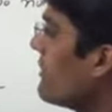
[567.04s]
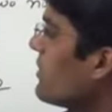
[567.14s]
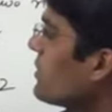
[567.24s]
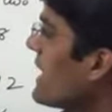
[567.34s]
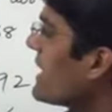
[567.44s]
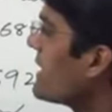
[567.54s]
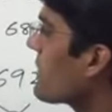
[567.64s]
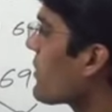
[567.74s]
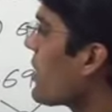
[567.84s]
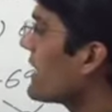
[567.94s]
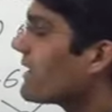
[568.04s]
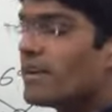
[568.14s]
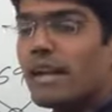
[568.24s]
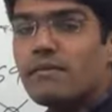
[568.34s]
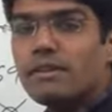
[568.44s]
We know that their product
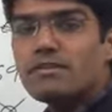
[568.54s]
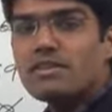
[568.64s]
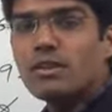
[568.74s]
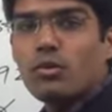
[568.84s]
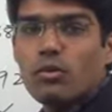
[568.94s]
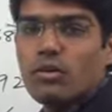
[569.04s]
will end with 0.